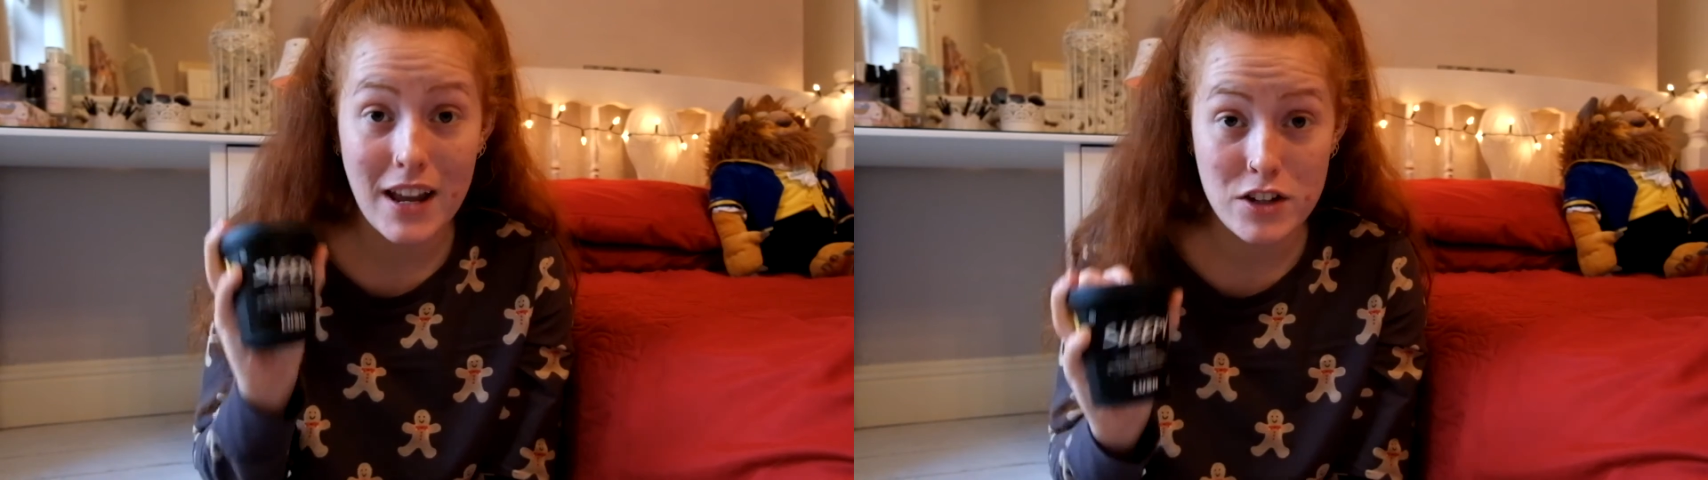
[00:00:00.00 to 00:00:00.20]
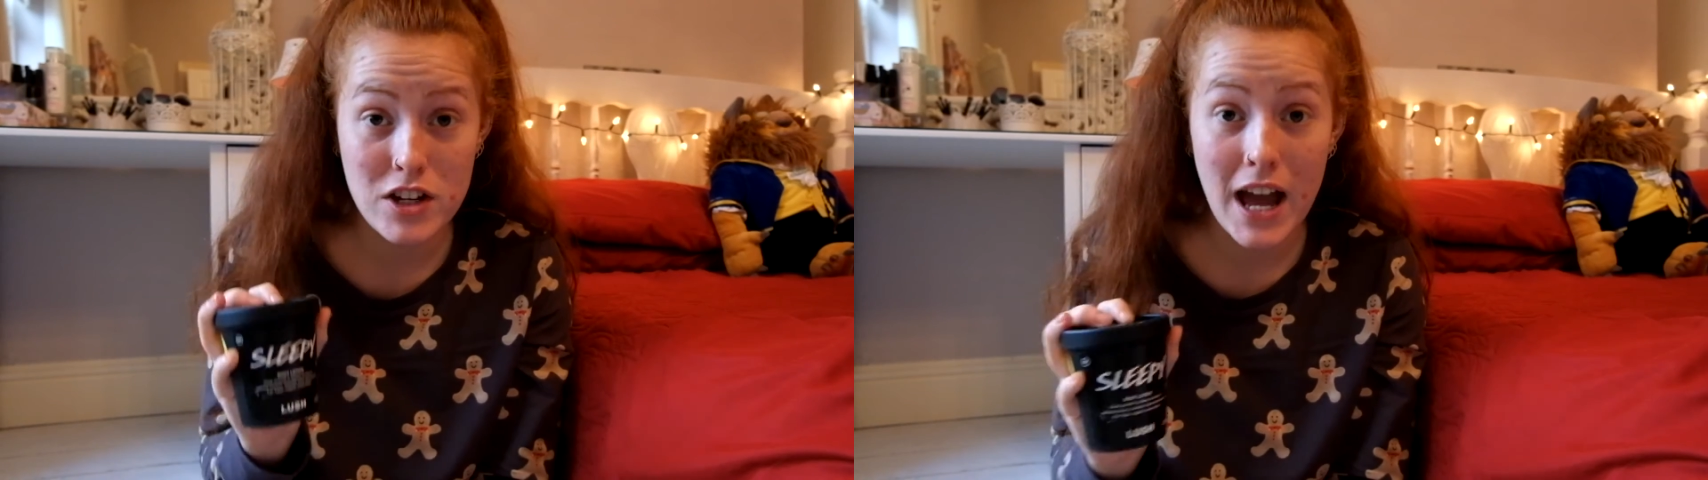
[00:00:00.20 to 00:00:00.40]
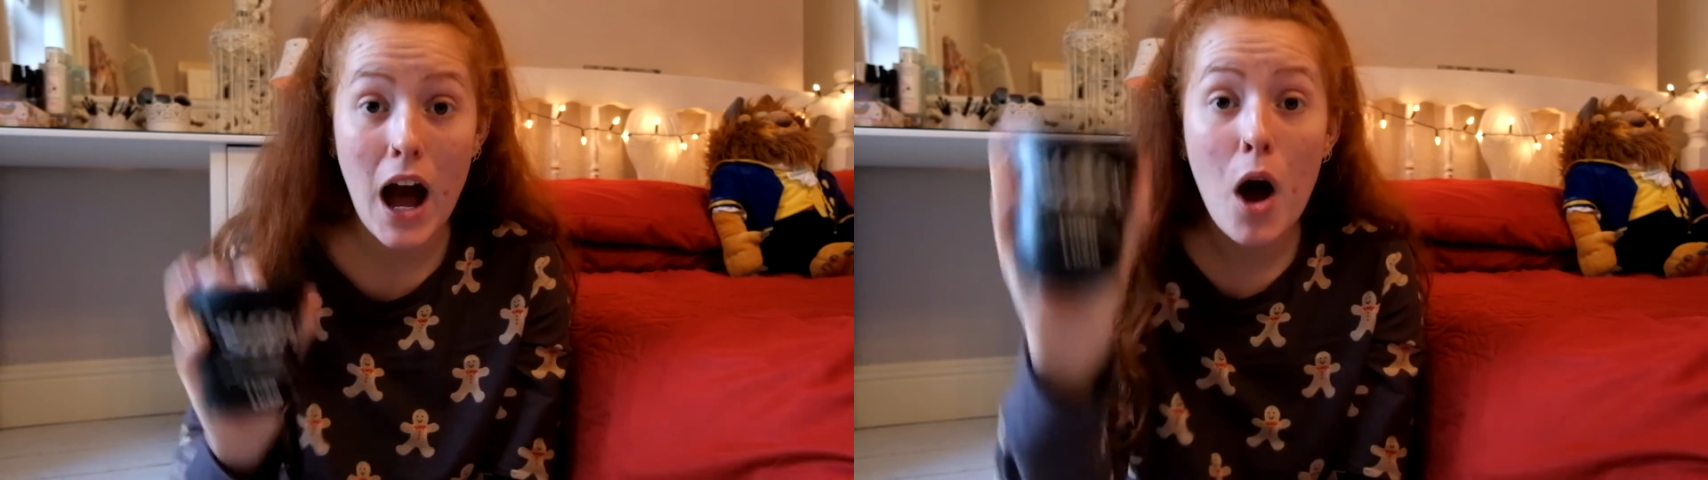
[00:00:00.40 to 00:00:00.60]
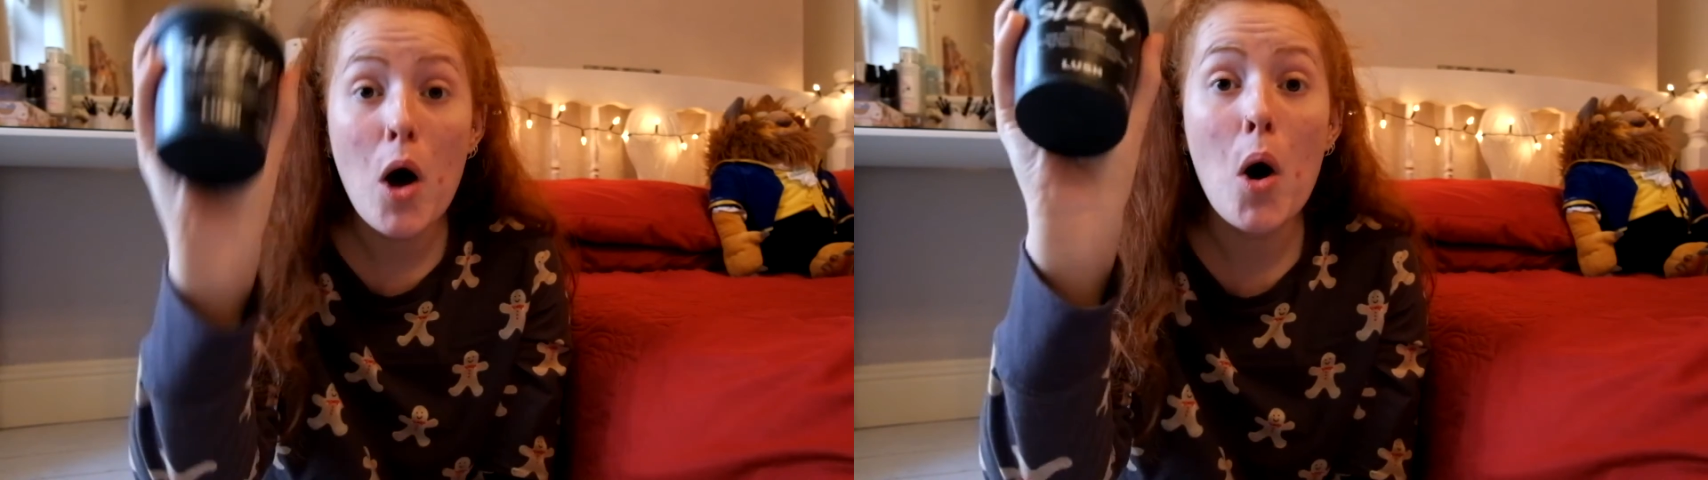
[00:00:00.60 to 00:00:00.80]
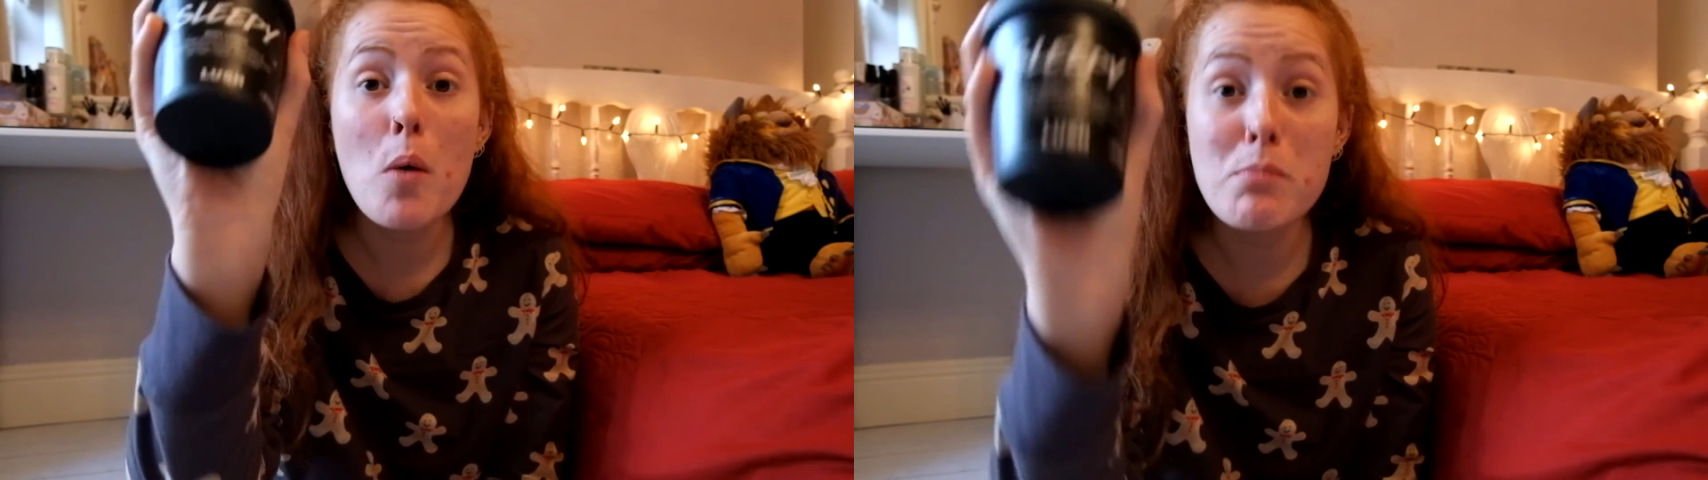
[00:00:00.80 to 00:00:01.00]
next year,
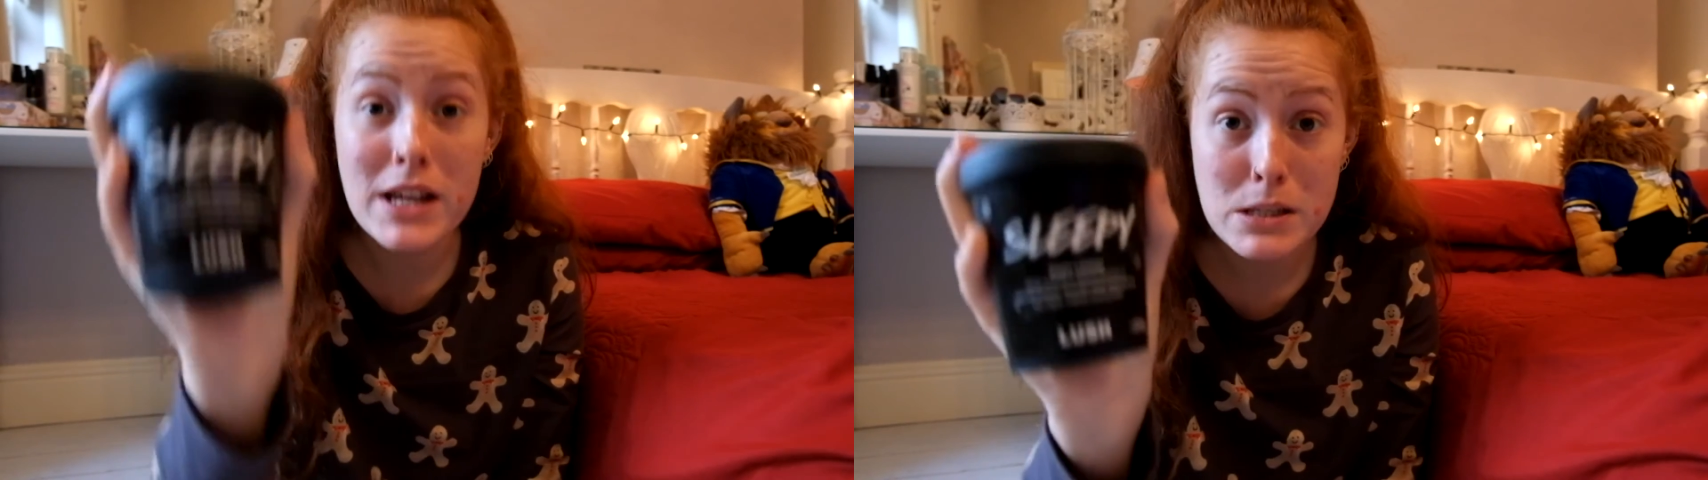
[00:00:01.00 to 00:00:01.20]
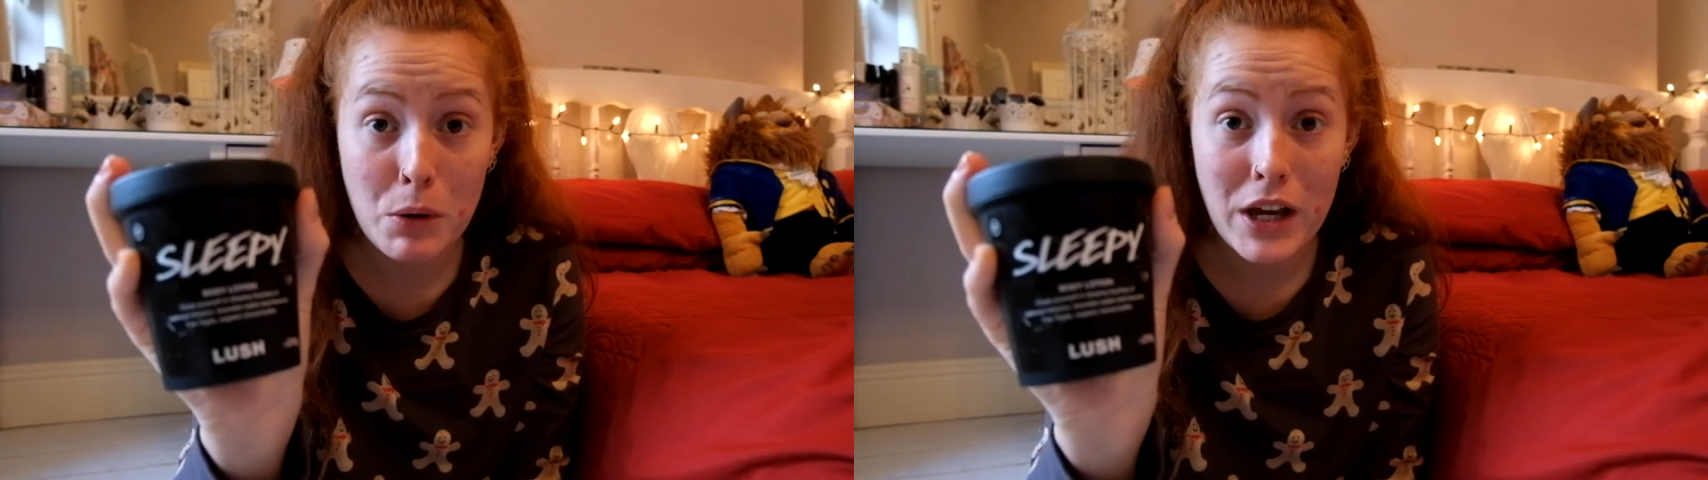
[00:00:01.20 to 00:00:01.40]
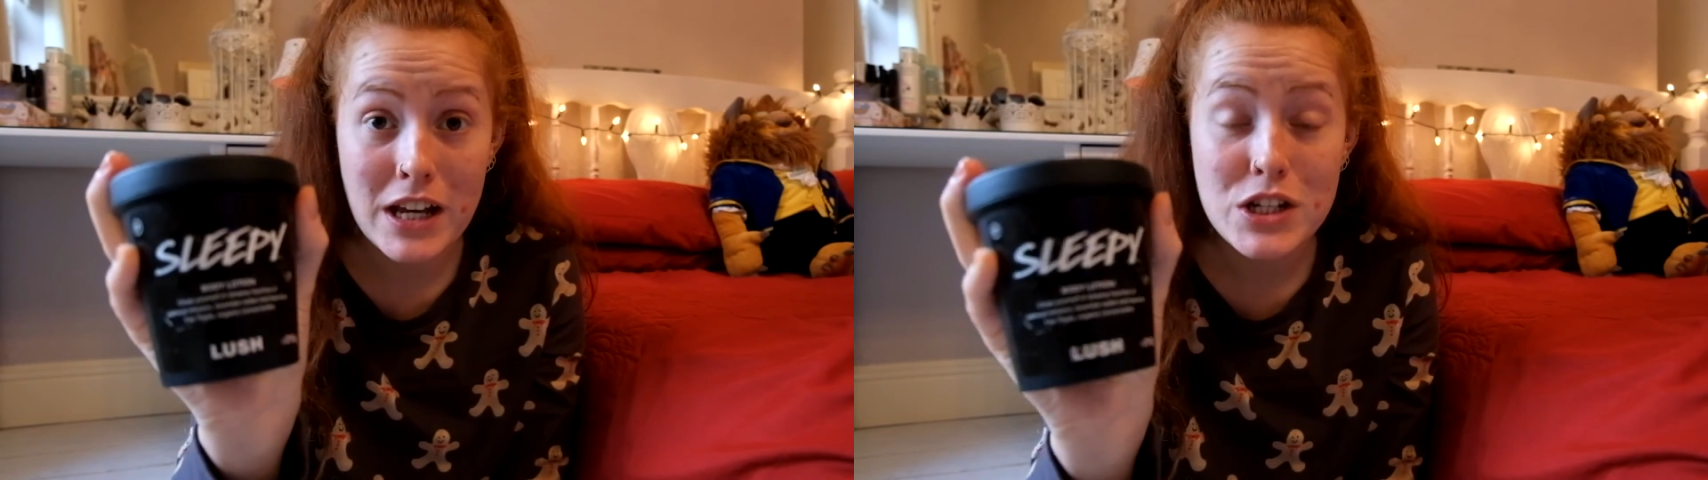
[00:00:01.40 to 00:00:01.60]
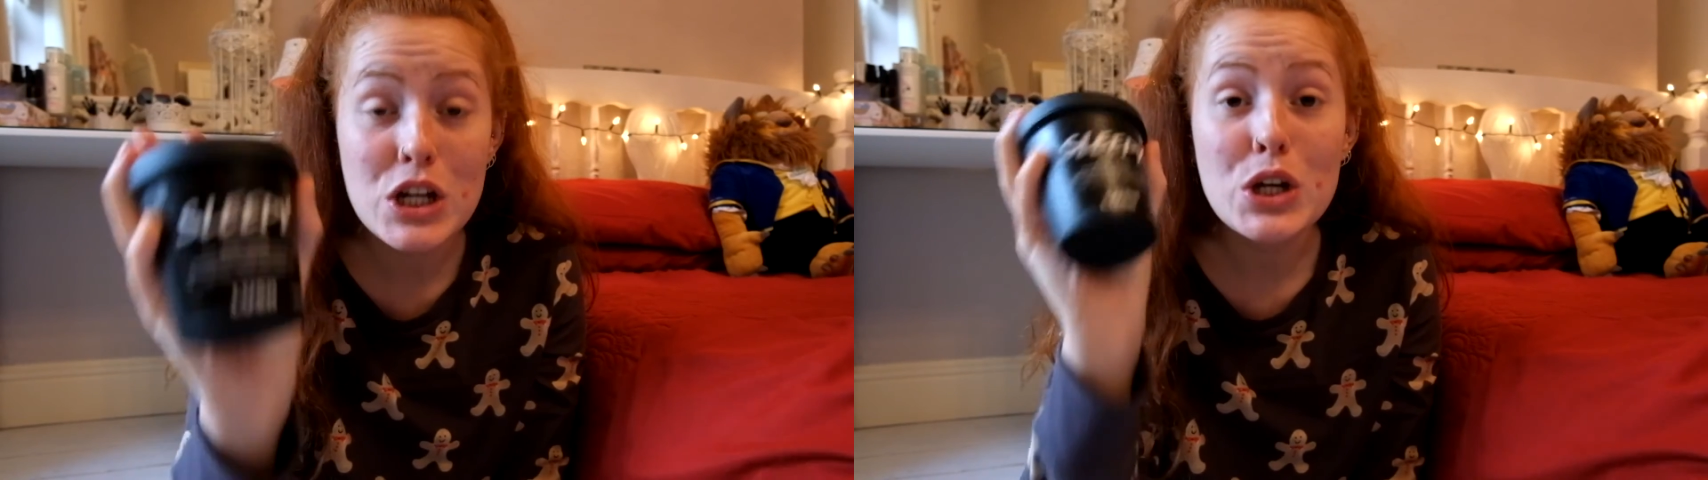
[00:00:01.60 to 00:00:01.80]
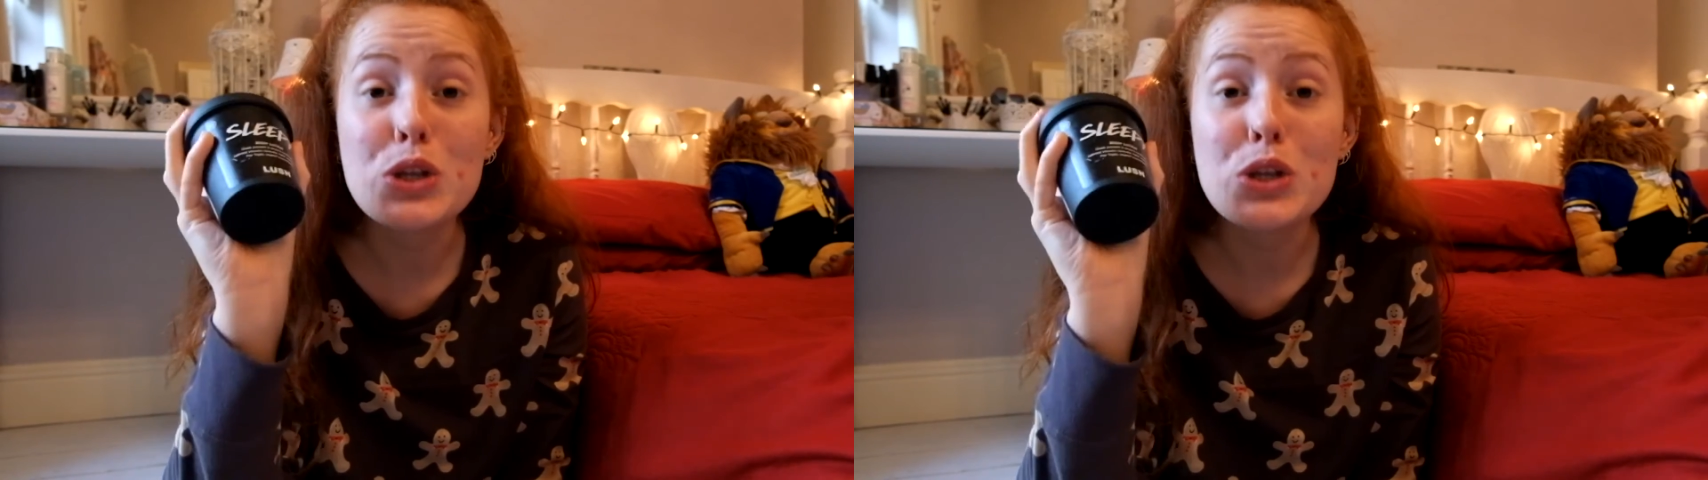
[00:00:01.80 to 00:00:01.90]
please buy it.